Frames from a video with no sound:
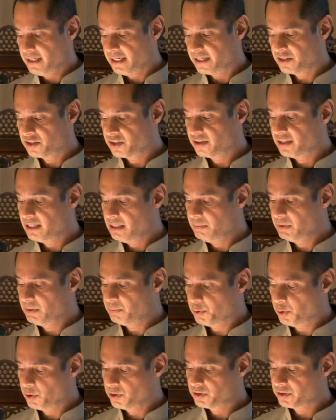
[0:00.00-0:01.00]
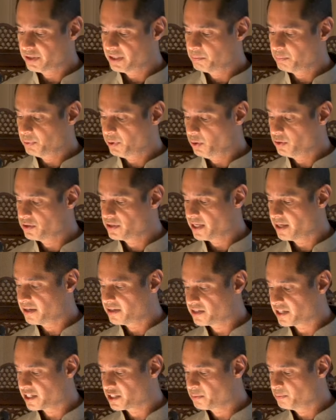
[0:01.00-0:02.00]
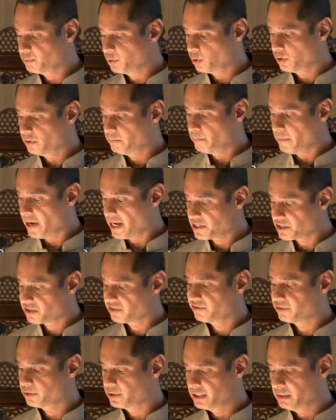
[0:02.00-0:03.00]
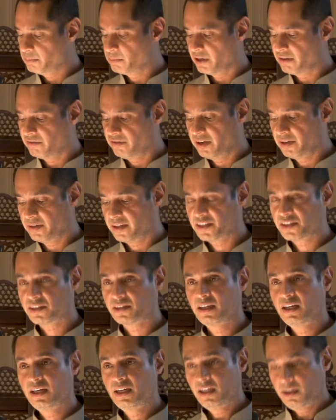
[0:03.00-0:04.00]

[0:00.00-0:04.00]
It's a theme in poetry and prose that is explored masterfully by various